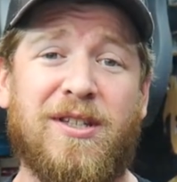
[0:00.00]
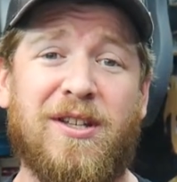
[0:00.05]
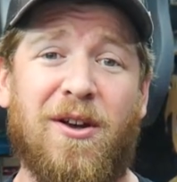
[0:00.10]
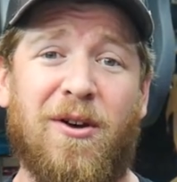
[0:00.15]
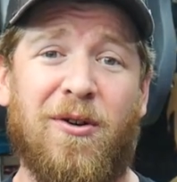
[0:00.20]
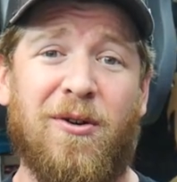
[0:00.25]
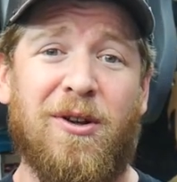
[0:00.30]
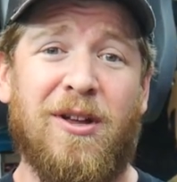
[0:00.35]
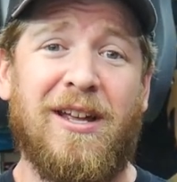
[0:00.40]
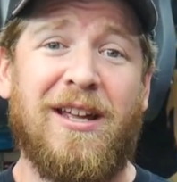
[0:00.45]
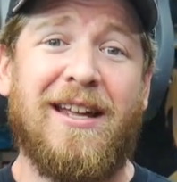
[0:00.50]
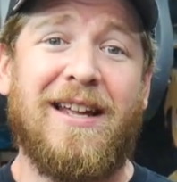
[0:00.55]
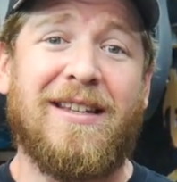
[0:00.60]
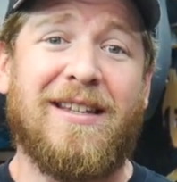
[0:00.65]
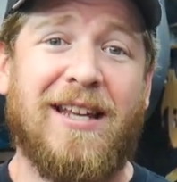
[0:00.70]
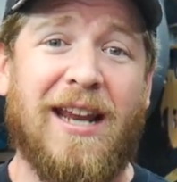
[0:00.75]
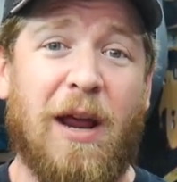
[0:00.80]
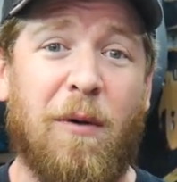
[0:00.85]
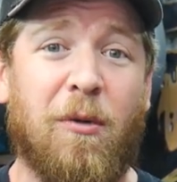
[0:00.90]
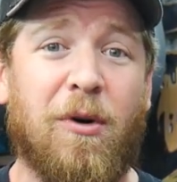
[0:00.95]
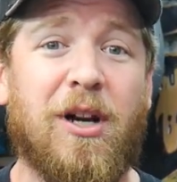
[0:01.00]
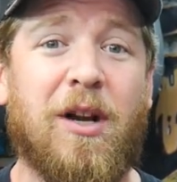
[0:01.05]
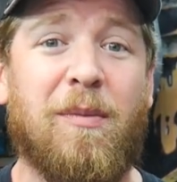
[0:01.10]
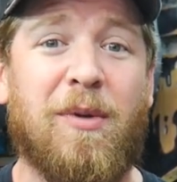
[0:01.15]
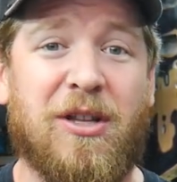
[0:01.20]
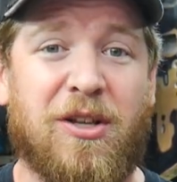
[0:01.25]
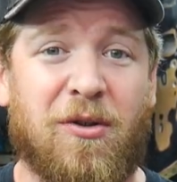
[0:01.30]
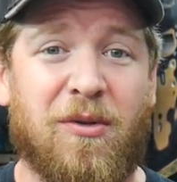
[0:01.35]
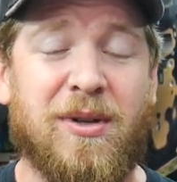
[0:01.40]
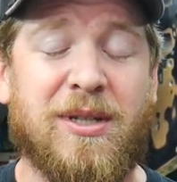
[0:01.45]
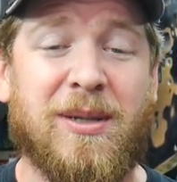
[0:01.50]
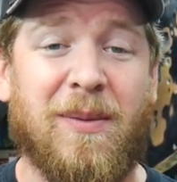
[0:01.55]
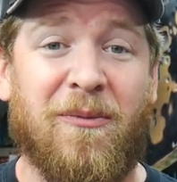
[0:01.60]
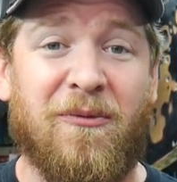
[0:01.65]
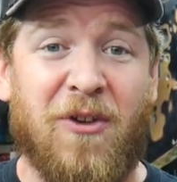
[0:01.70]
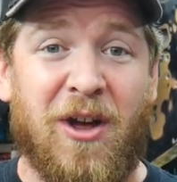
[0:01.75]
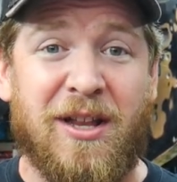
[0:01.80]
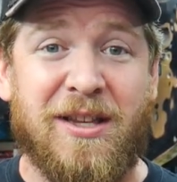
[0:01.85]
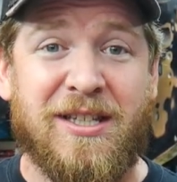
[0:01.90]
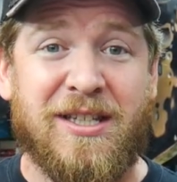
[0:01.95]
So today we're going to be doing some
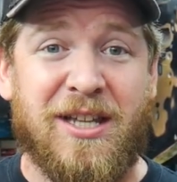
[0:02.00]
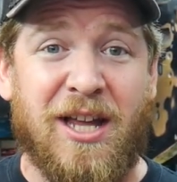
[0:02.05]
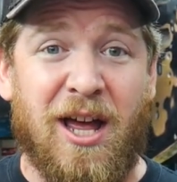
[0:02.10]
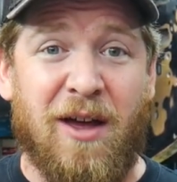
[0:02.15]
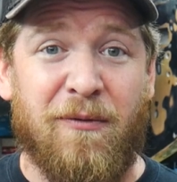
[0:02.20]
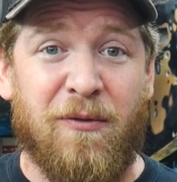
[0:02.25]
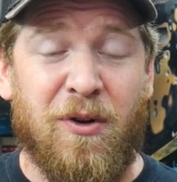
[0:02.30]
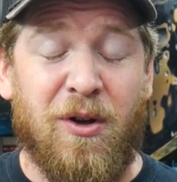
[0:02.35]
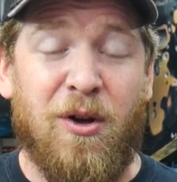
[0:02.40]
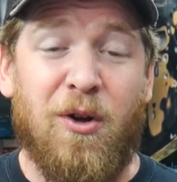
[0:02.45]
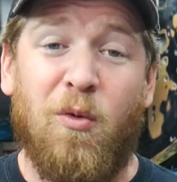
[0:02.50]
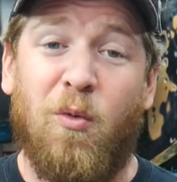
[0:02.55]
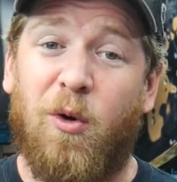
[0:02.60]
fun stuff.